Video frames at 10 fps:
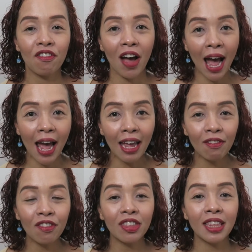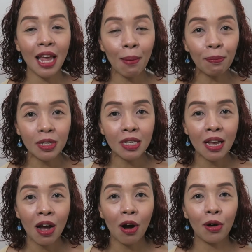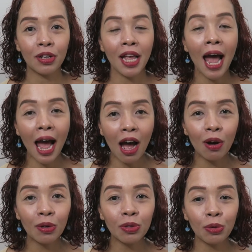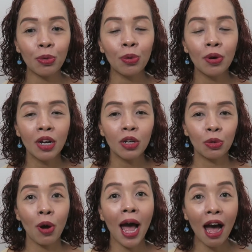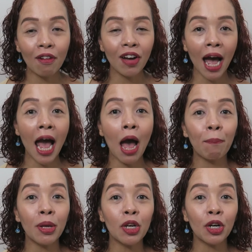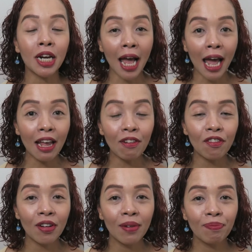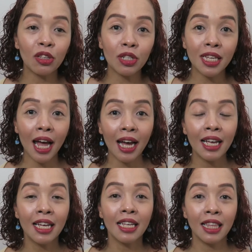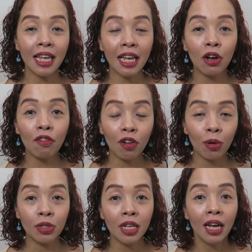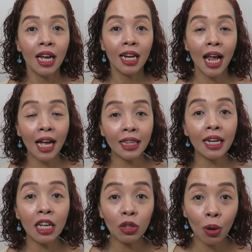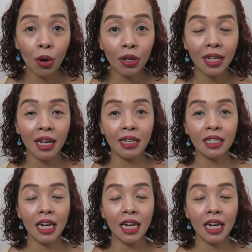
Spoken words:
5 tips on how to have a happier life dito sa Thinking of Clothes. Lahat ng ito na